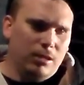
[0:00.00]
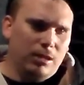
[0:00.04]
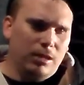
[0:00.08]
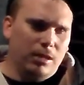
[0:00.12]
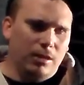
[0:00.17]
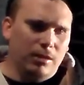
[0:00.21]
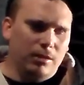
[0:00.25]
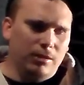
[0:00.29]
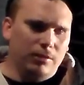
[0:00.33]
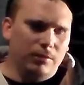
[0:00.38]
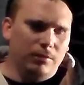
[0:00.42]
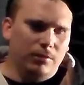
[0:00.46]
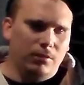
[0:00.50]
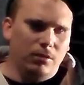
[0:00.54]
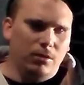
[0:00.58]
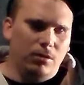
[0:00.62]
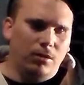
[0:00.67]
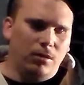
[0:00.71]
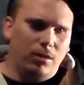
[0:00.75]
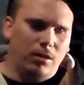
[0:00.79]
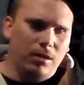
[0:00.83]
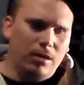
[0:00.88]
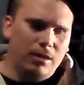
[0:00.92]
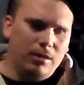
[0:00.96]
and
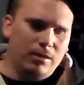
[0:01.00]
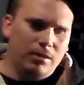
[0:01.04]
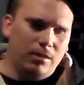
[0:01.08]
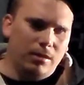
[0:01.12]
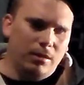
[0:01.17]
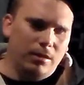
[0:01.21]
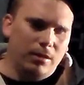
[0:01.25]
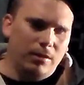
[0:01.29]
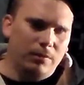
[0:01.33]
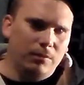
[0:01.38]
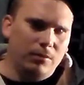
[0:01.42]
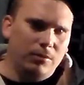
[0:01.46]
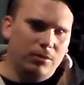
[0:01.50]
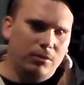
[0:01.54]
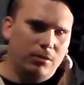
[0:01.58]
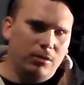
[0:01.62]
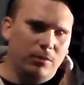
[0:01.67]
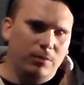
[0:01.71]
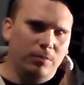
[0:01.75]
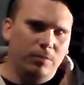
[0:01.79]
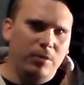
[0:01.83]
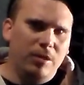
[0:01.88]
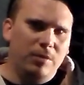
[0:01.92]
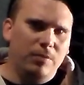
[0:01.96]
a lot of times
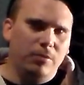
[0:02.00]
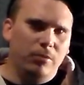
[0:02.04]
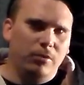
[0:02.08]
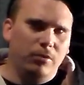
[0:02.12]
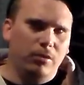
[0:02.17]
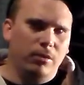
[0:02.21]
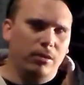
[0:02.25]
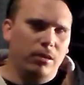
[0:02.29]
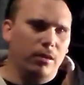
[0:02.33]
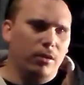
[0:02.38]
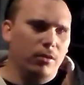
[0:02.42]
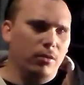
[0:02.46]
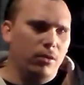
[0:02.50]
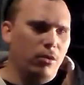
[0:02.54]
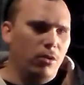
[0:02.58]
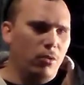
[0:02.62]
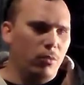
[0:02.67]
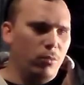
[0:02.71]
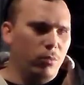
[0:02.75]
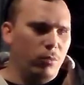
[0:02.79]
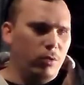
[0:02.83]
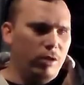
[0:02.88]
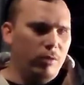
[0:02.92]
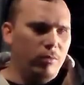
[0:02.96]
the people are like,
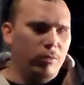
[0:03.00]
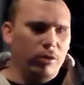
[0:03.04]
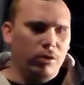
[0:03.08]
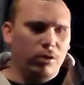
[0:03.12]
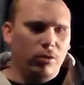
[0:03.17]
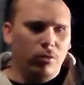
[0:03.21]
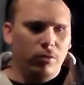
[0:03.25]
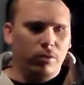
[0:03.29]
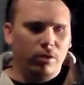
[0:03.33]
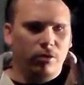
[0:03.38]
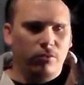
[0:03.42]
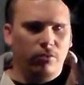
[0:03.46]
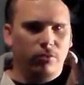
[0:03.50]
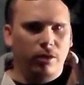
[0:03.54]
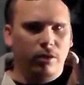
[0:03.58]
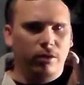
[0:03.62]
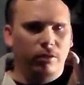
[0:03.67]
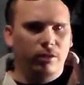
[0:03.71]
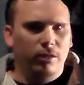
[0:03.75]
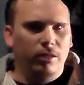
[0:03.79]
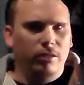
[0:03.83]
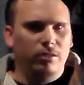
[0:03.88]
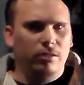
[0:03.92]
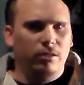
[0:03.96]
oh, we wouldn't go there for any
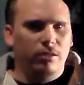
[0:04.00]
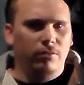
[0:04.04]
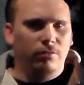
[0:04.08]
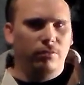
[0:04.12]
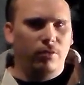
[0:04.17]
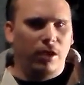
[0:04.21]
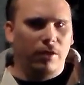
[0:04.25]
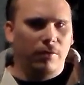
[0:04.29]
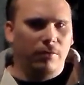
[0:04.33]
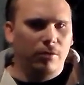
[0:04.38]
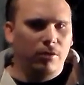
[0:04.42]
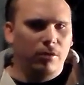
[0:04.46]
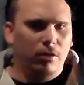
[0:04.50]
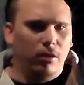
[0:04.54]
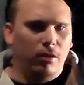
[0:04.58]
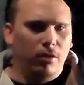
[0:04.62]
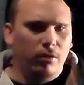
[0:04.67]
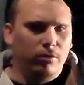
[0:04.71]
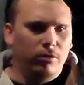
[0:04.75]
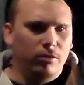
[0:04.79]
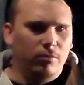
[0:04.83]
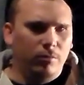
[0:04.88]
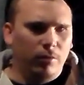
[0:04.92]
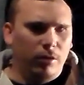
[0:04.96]
less than
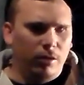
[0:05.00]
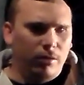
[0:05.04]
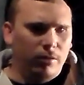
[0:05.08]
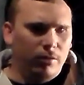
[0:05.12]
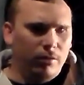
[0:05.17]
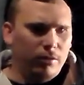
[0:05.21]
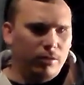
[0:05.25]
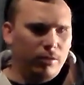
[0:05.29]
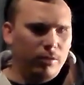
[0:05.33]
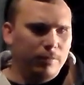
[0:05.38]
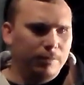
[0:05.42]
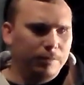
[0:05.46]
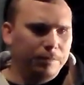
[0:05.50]
$500 a month.